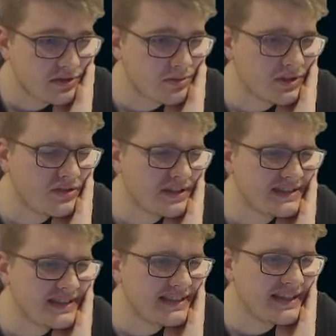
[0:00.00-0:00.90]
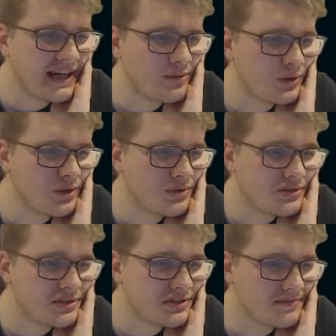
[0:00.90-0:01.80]
So where do I see
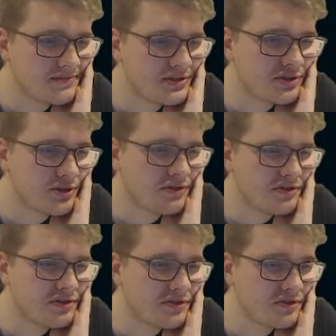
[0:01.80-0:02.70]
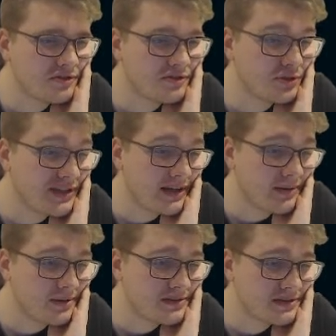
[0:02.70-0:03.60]
downloads? Server view
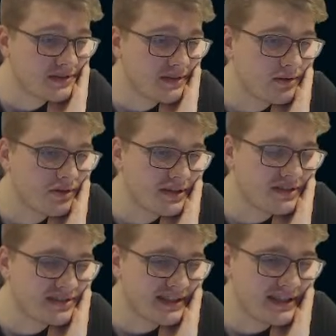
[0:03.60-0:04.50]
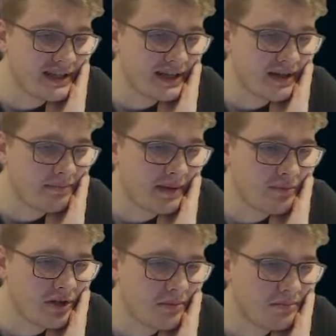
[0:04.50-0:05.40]
downloads? There we go, there's the
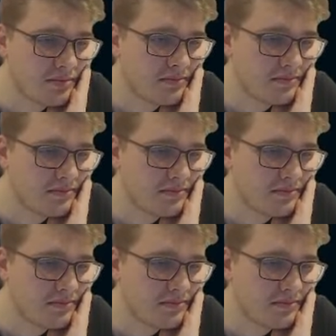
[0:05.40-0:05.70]
mem dump.